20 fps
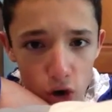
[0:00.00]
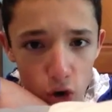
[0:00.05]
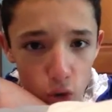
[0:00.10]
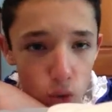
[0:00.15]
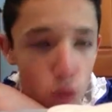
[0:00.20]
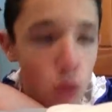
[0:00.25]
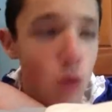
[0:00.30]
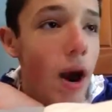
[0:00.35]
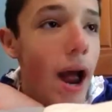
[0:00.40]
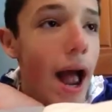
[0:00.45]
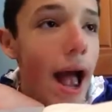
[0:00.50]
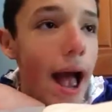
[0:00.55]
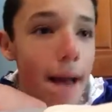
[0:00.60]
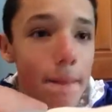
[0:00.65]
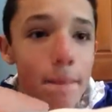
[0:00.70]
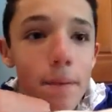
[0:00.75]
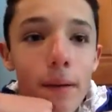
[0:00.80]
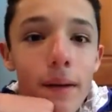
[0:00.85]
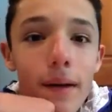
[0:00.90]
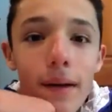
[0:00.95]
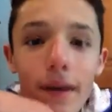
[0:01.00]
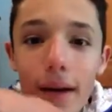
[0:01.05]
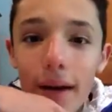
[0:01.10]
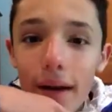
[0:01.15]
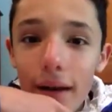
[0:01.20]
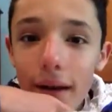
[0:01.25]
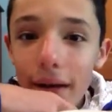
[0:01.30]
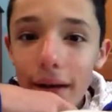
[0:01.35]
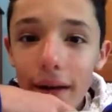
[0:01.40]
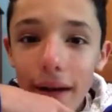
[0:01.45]
crap!
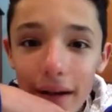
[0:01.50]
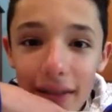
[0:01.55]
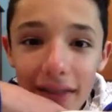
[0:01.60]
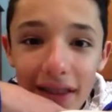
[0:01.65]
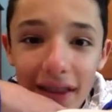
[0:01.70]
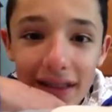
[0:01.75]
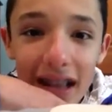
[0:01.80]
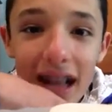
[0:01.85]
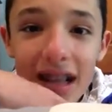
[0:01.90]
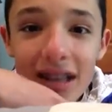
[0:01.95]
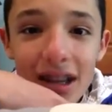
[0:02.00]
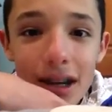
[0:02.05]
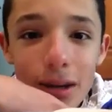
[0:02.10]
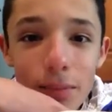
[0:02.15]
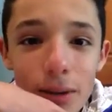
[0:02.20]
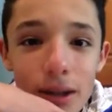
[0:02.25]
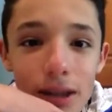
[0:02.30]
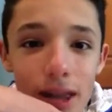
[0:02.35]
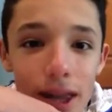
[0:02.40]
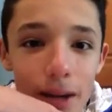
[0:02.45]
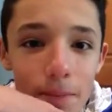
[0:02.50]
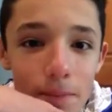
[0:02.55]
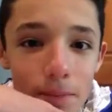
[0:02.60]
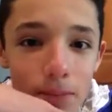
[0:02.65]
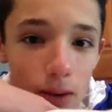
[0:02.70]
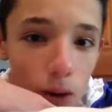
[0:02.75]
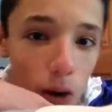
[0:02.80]
Like, that's gonna be like,